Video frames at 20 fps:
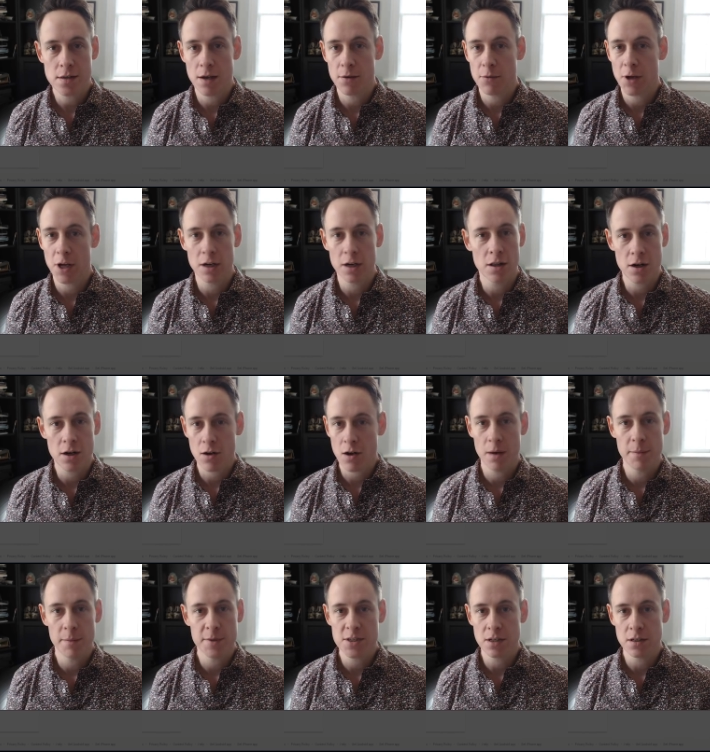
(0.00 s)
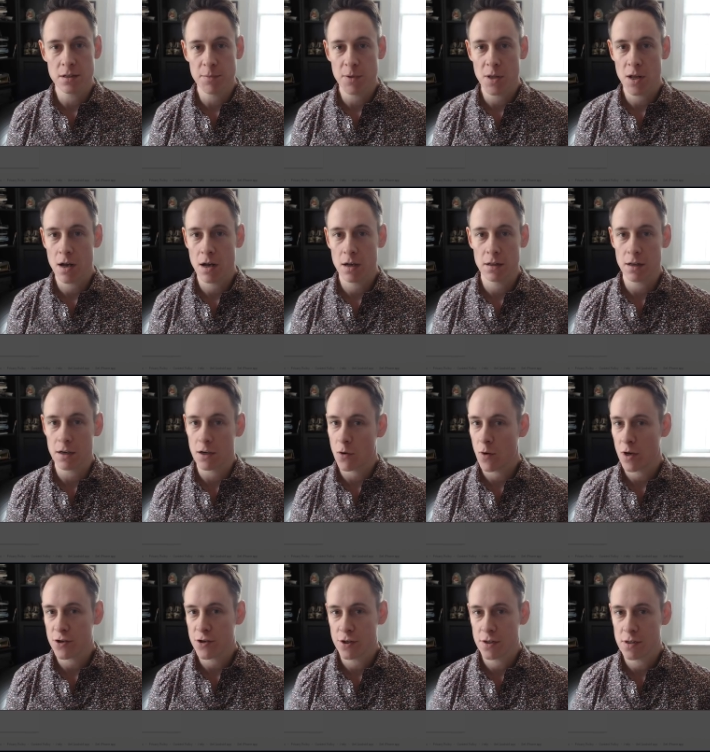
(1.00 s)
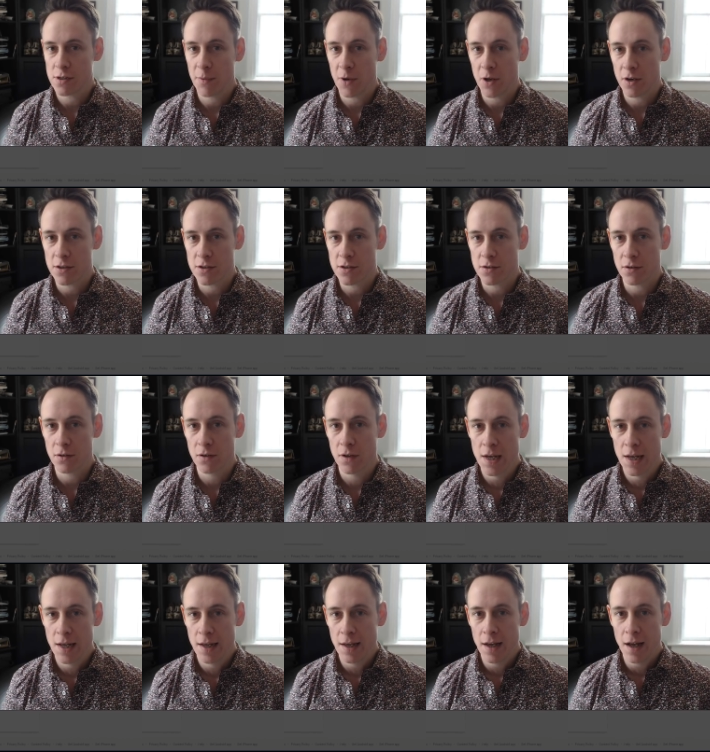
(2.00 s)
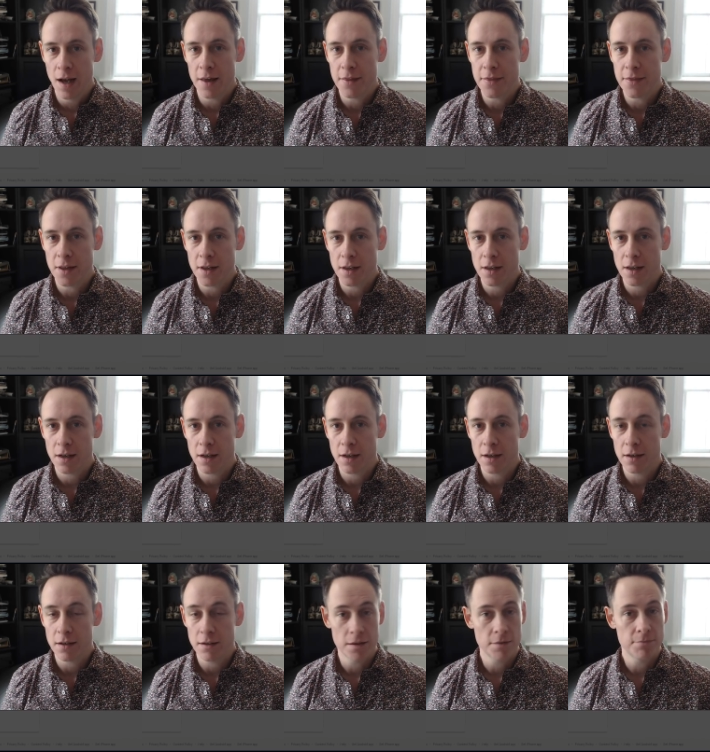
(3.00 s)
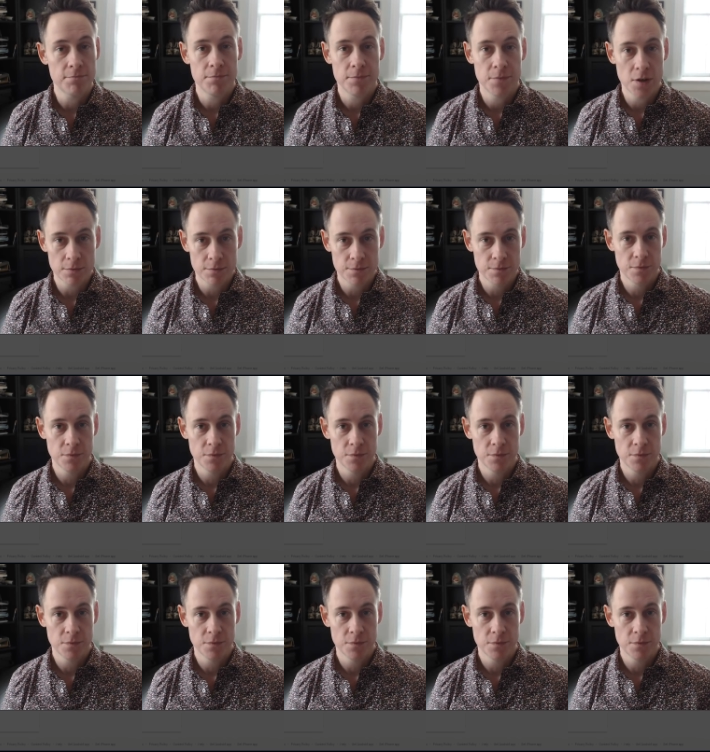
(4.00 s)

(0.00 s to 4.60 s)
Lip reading: We got a lot of comments on the blog, a lot of questions about it, so I think you